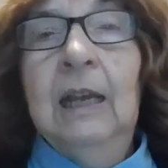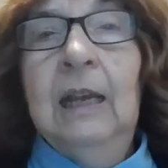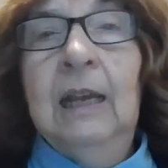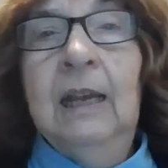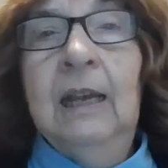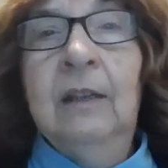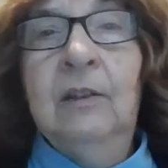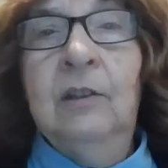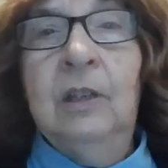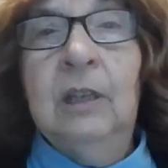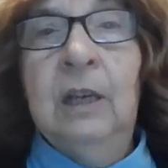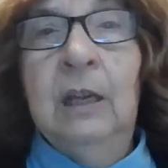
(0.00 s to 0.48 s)

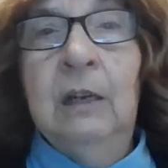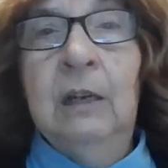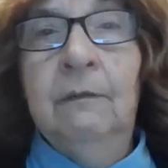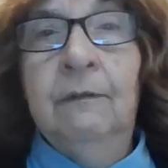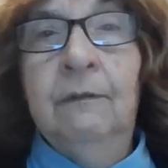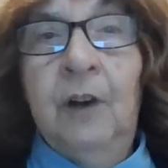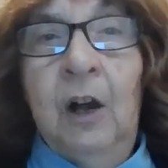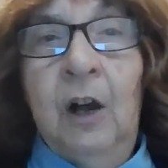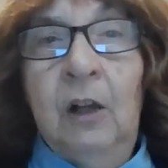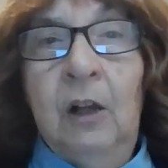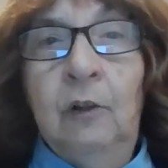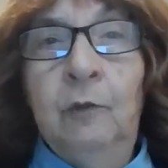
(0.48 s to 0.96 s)
It's
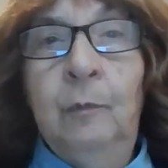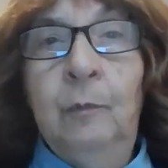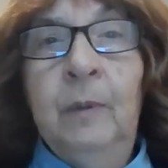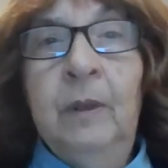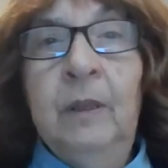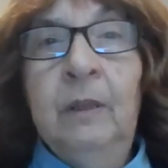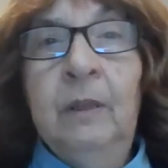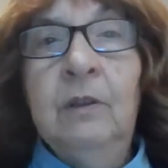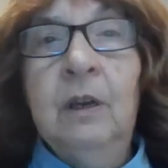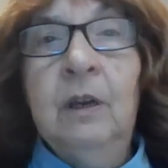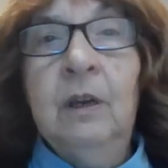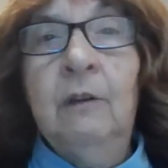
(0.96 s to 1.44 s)

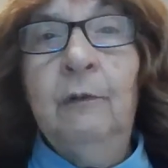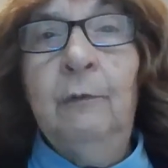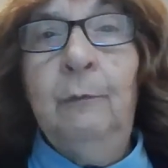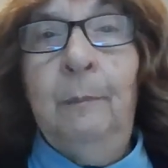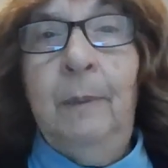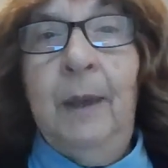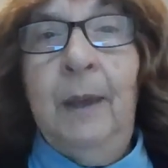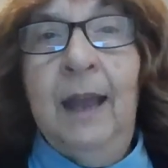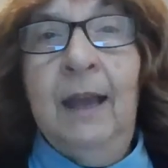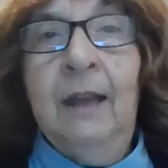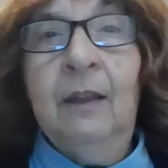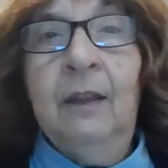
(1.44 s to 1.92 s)
involvement of
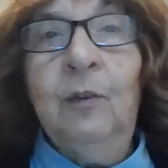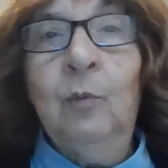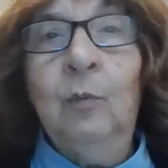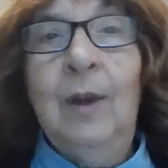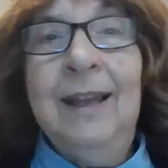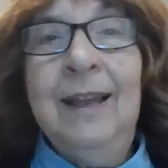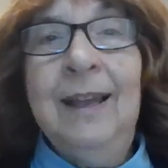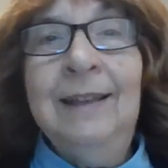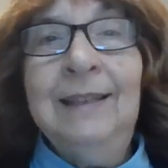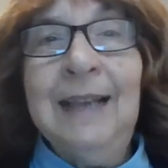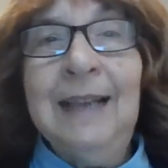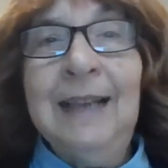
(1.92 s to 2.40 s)

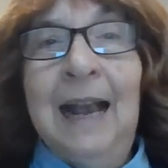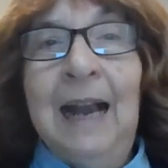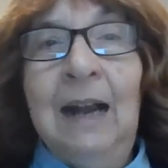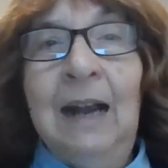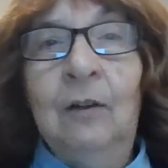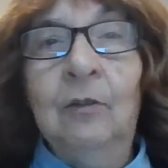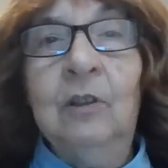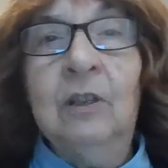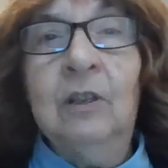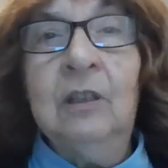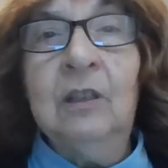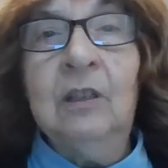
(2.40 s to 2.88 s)
pathways
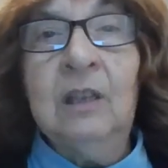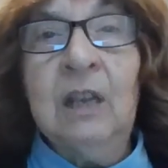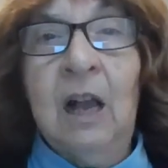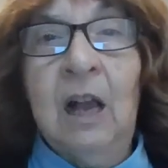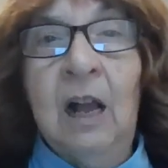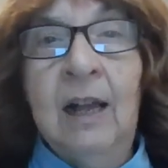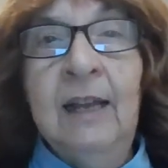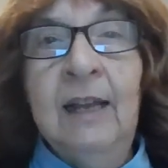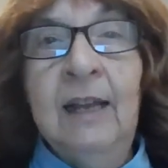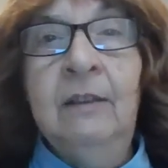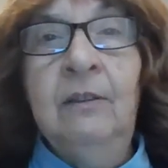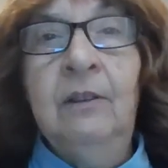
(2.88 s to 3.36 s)

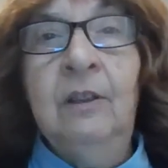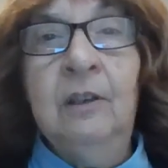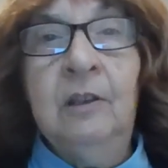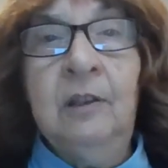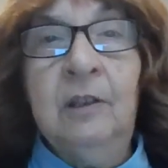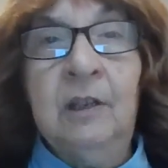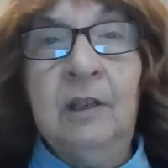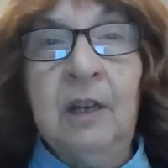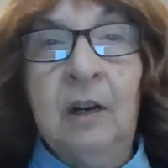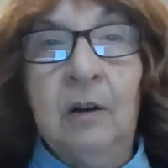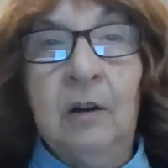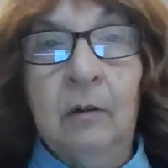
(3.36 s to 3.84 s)
outside the
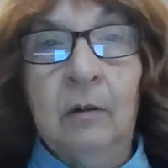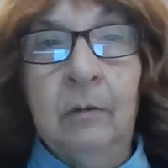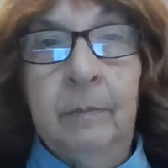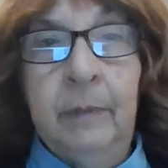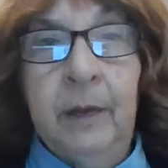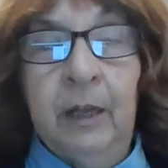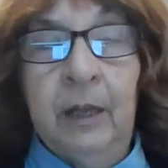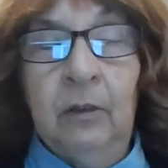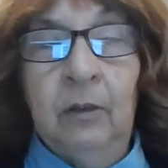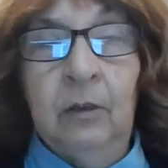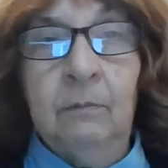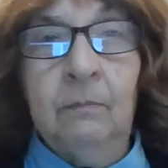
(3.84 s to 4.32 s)

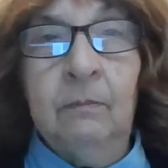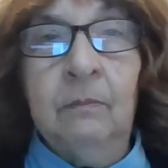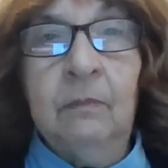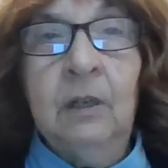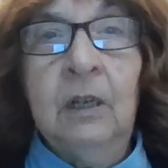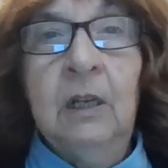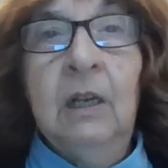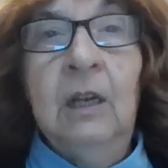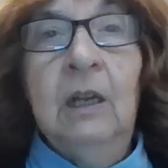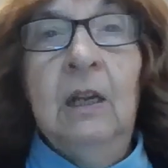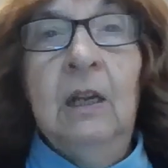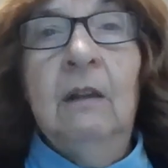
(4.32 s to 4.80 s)
cerebellum
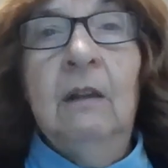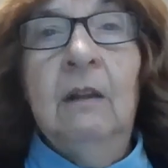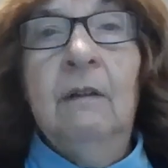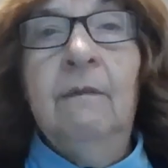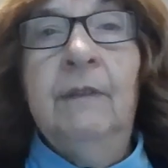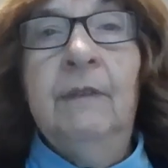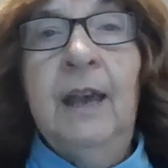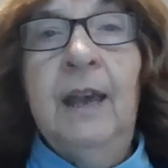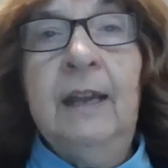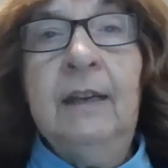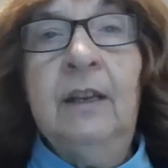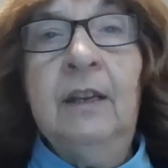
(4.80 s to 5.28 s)

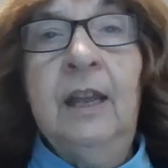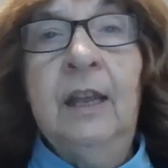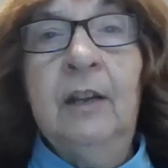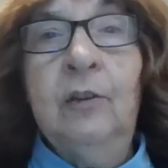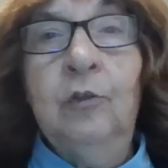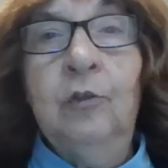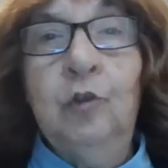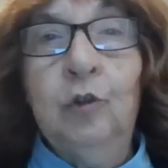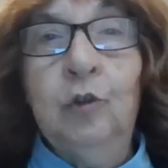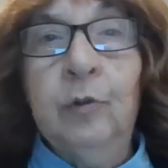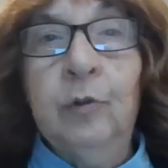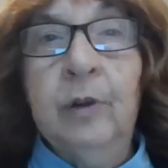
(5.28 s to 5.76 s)
that
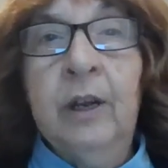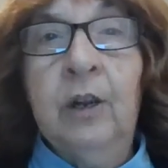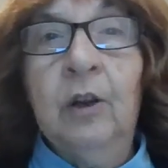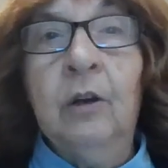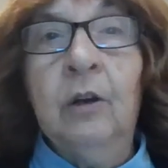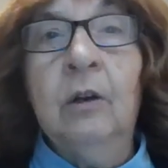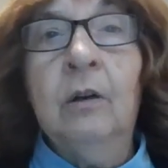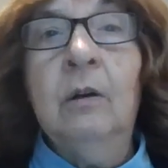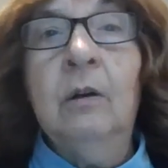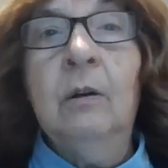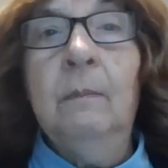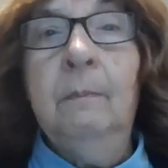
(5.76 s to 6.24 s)
can
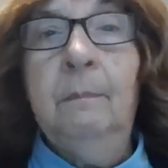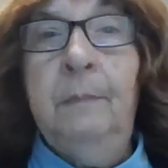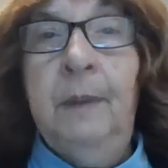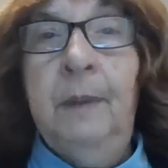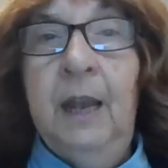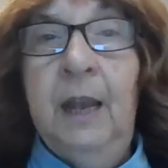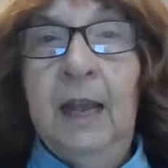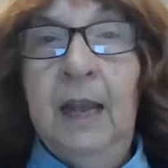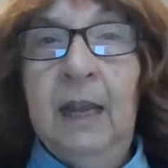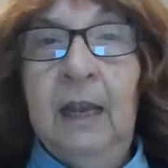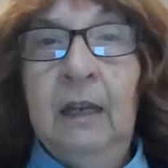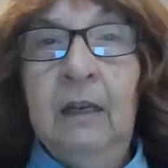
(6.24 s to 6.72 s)
trigger
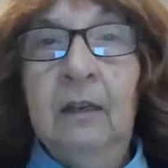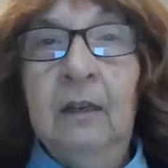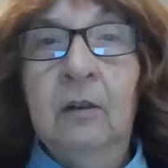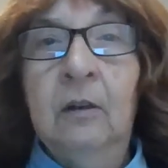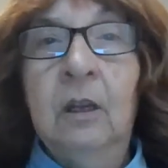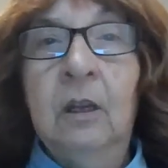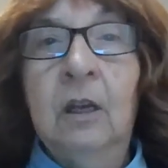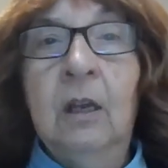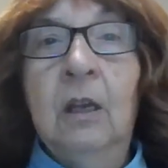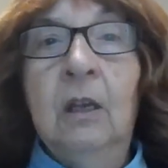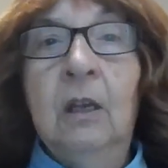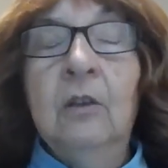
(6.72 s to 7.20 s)
pain.